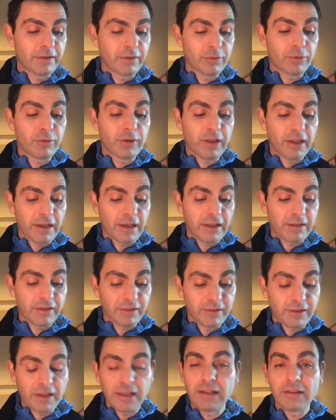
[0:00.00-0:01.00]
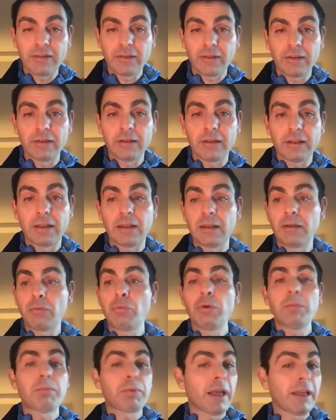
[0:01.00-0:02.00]
through that exercise.
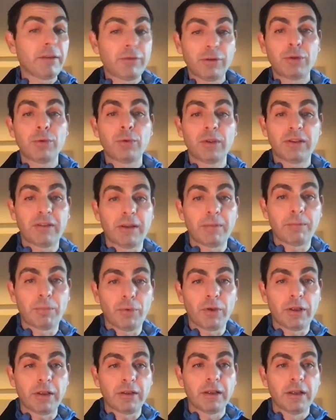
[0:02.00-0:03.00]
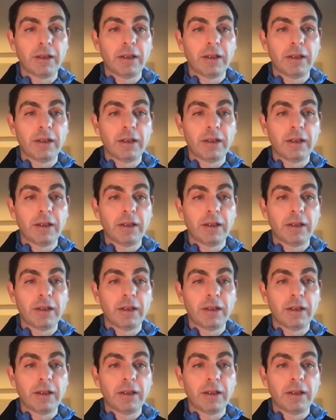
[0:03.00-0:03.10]
We plan to do at some point.